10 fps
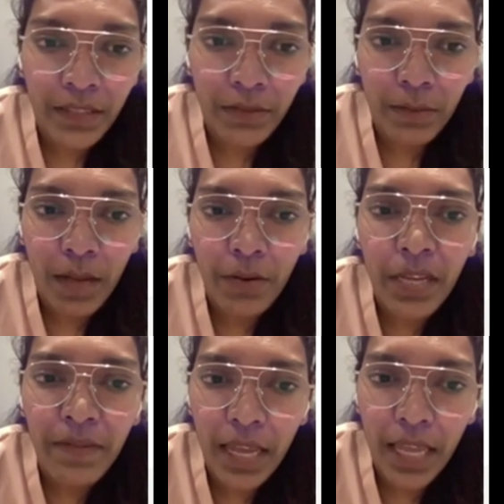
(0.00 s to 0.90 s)
So how
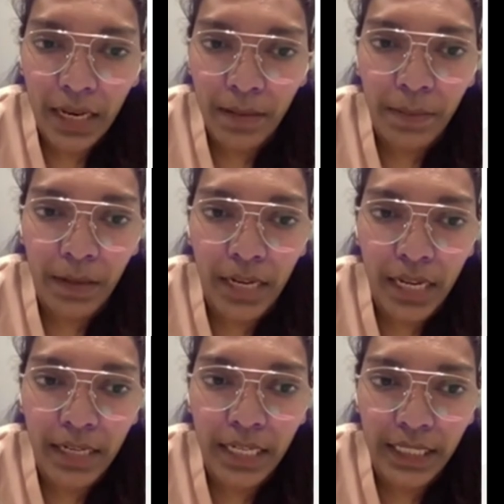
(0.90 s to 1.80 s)
can we help
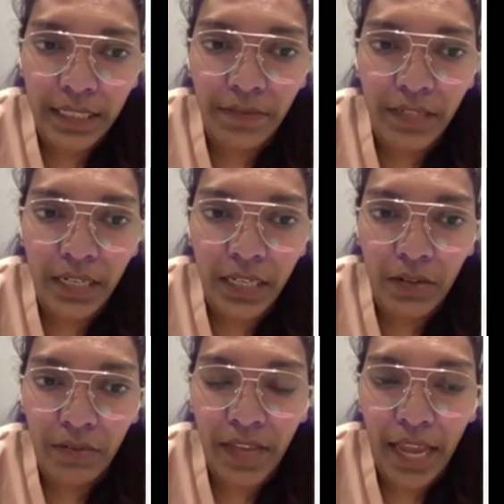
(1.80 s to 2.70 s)
and increase the
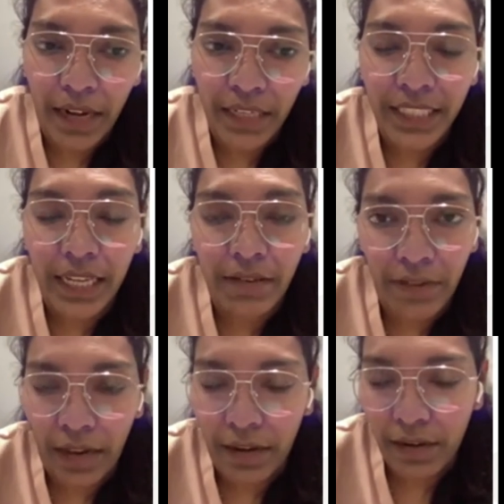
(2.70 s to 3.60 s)
fidelity of care and
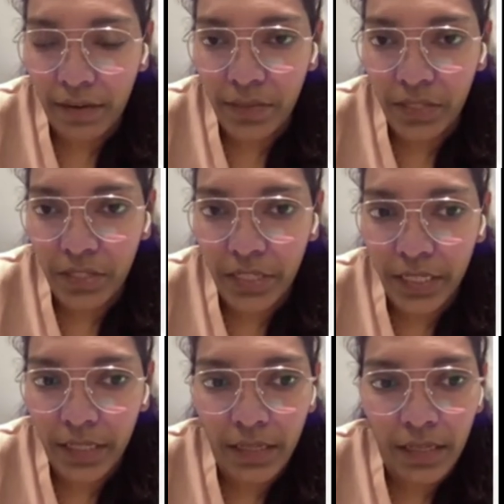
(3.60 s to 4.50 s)
self-care
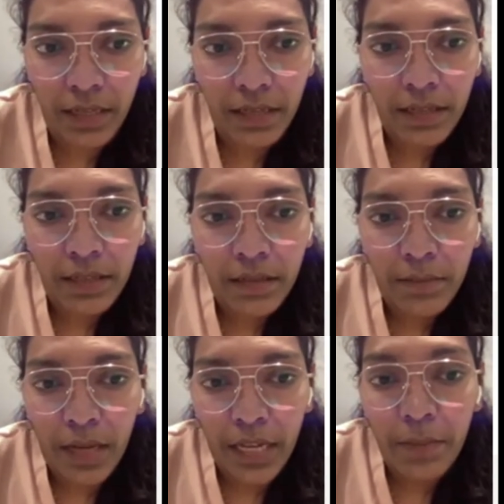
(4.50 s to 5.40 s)
administered?
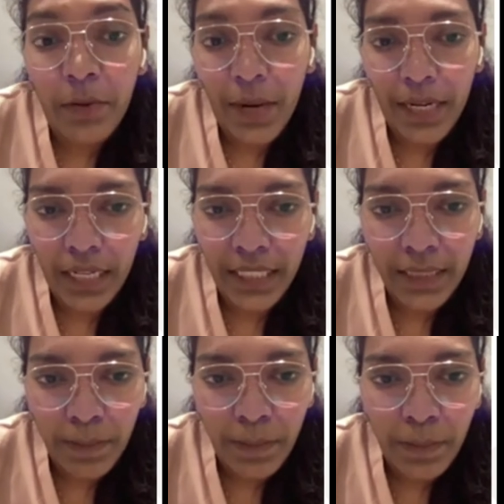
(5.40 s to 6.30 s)
By providing
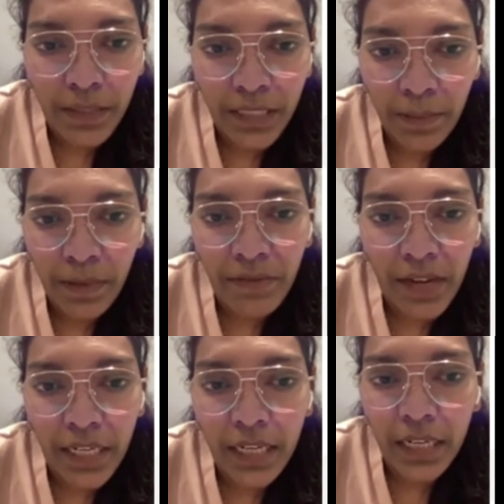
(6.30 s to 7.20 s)
a
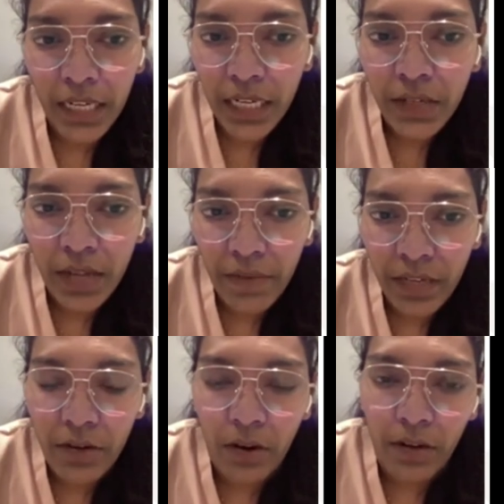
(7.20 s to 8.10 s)
simplified and clear to
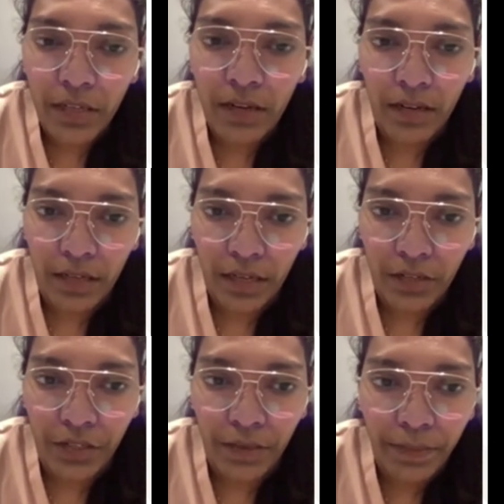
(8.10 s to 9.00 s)
navigate content
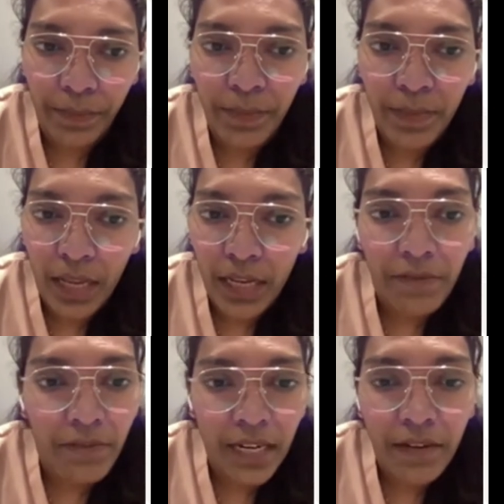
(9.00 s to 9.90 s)
architecture
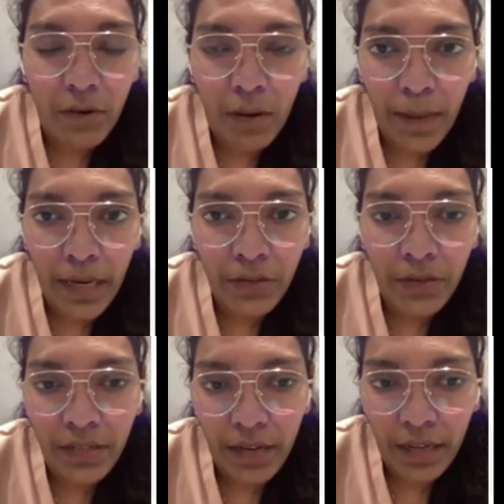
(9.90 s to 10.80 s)
in a friendly format
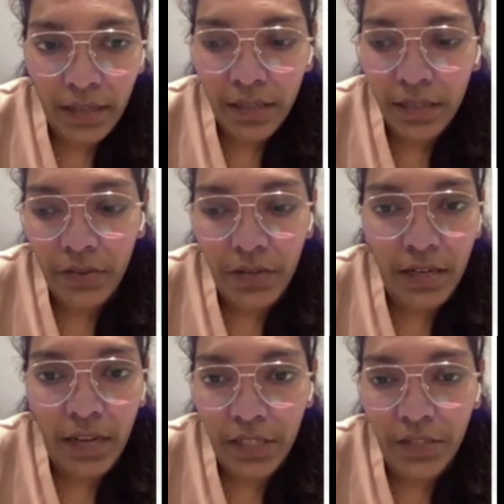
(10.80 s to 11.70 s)
to interact
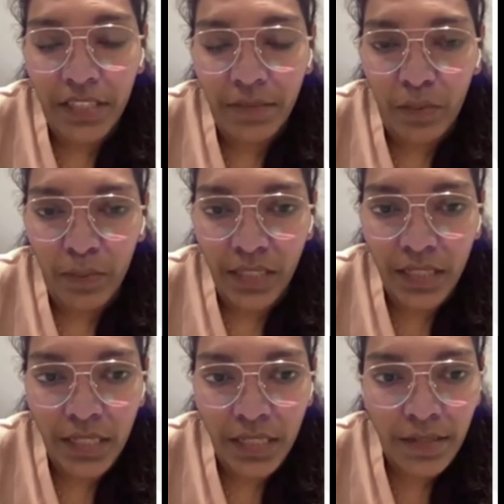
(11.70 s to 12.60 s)
during high stress
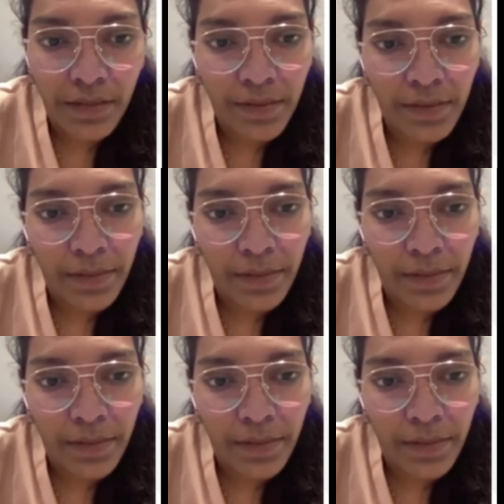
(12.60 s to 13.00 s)
moments.